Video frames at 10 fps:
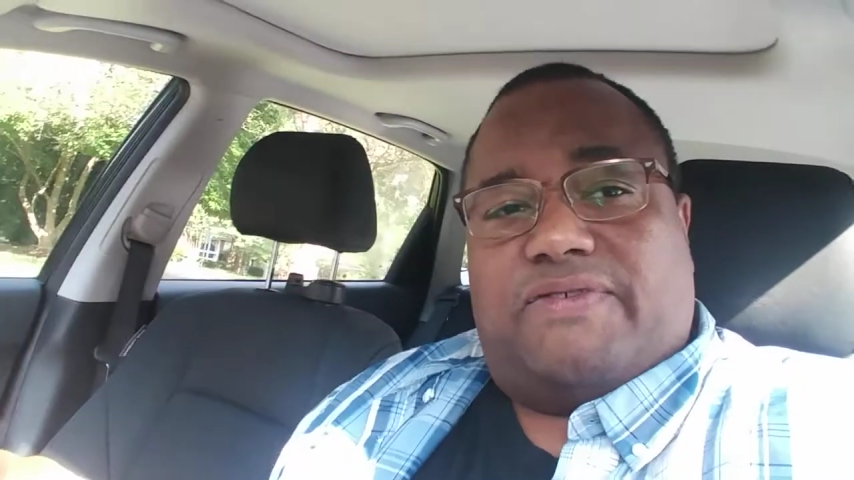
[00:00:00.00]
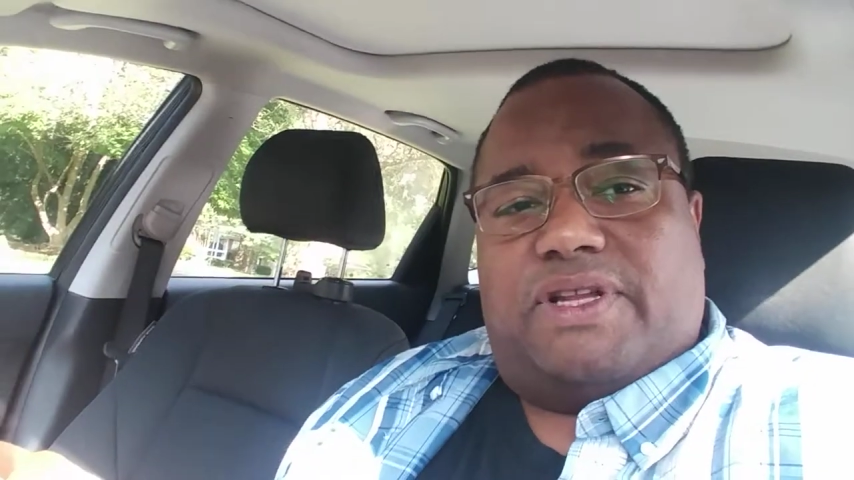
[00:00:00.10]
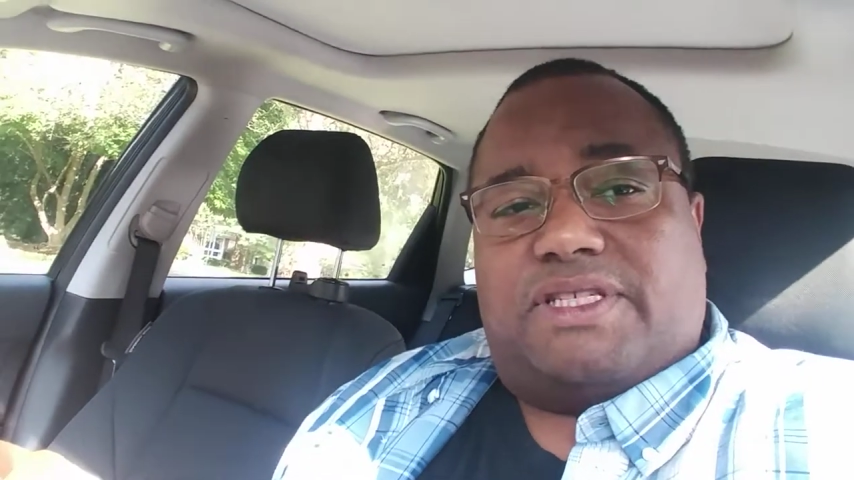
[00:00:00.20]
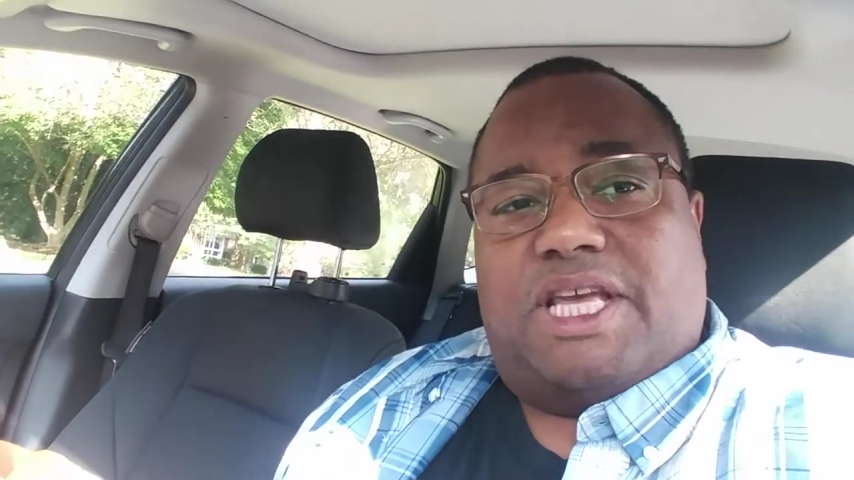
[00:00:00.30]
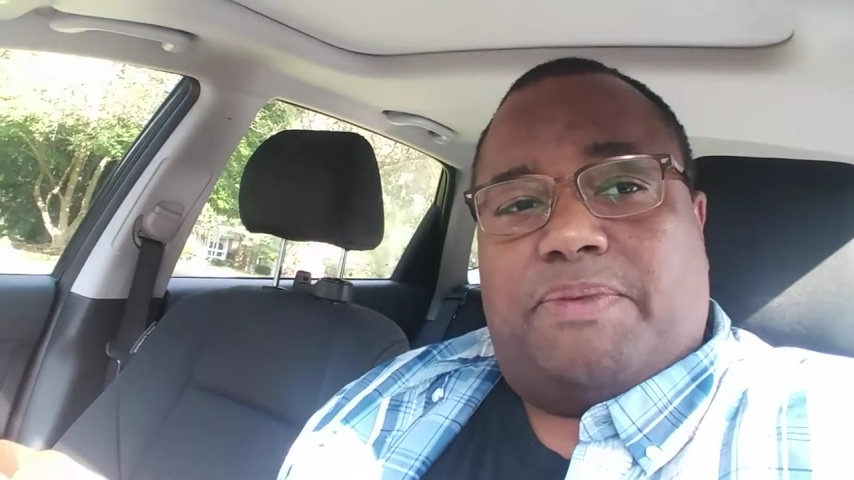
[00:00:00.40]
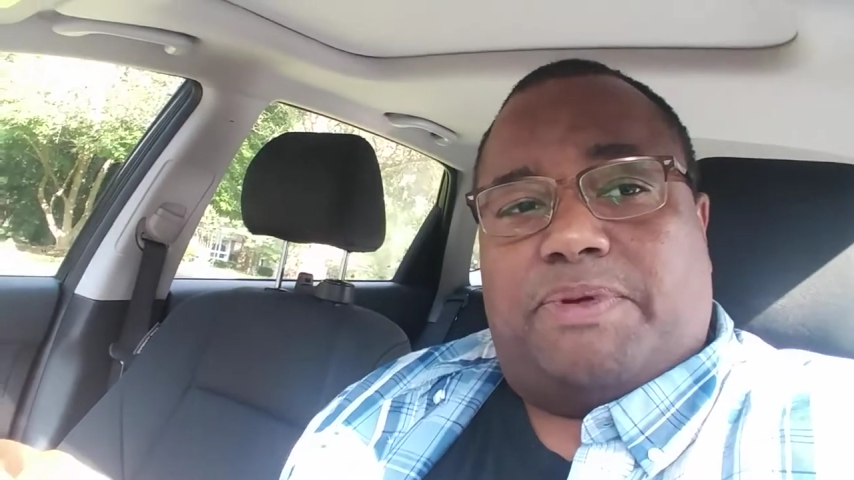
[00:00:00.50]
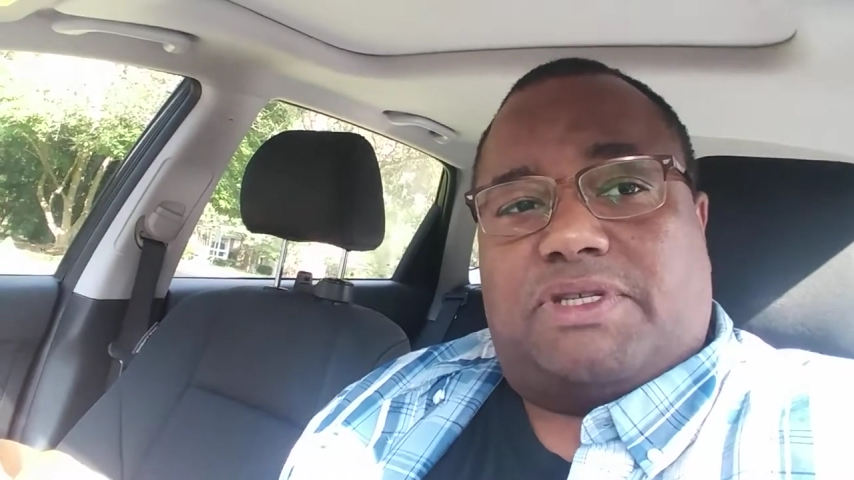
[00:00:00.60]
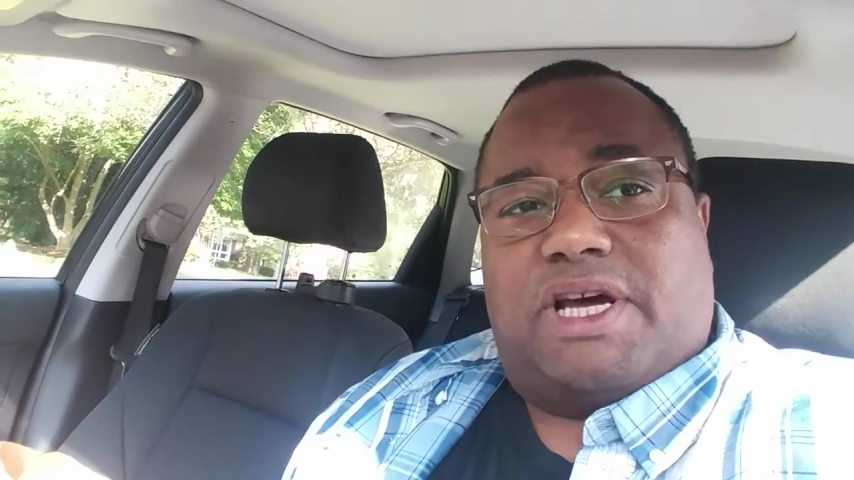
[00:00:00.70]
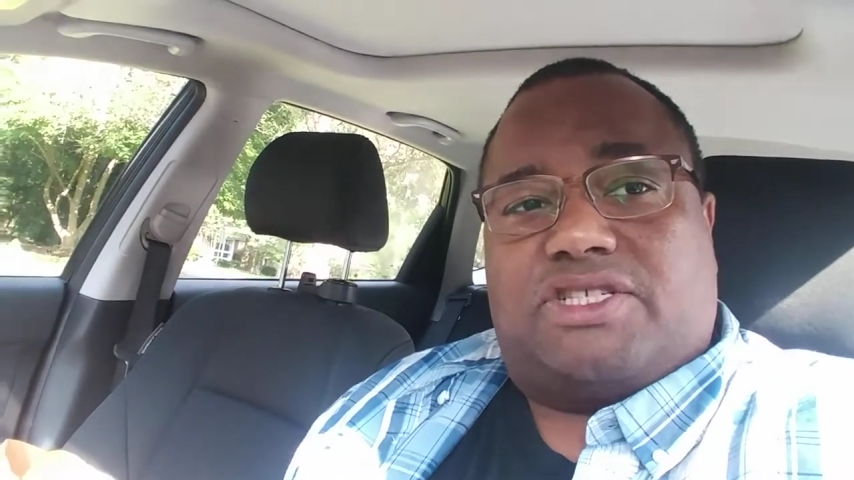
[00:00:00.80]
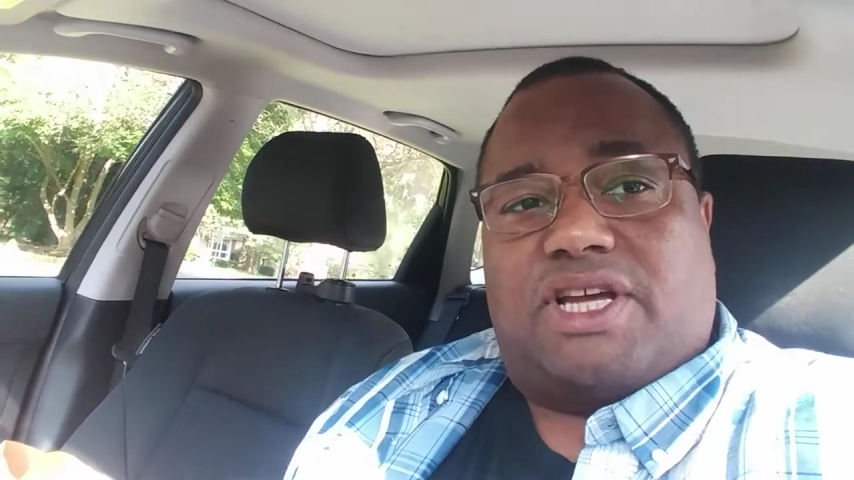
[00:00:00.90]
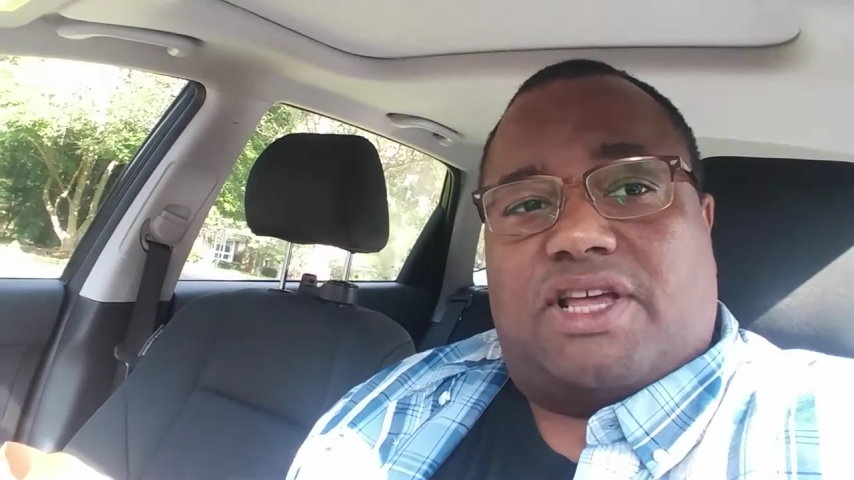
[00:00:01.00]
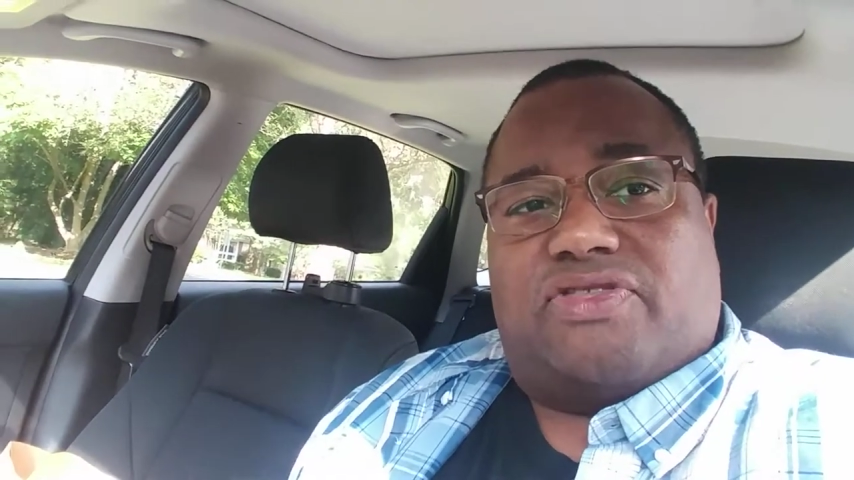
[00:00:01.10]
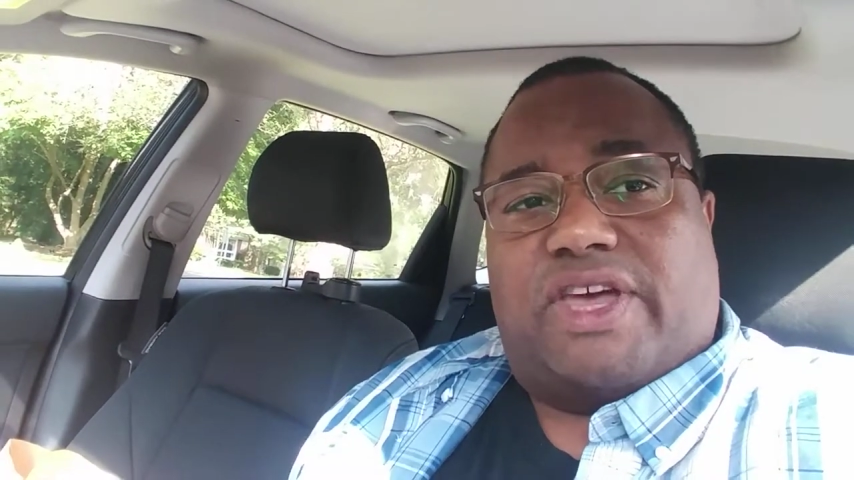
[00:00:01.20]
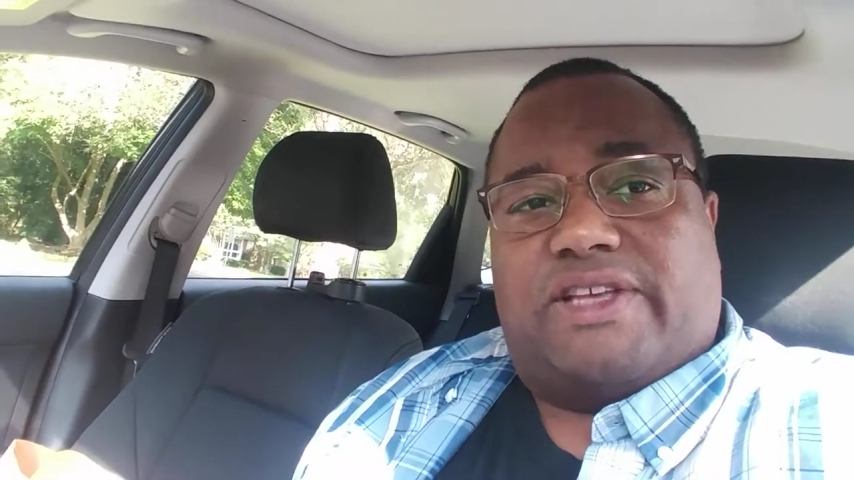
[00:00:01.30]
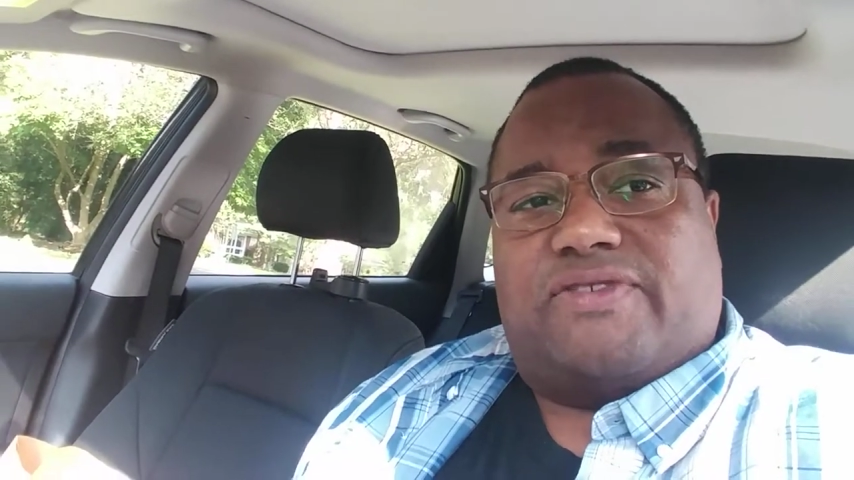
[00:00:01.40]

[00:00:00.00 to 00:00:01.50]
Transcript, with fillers: And let's keep in touch. And thanks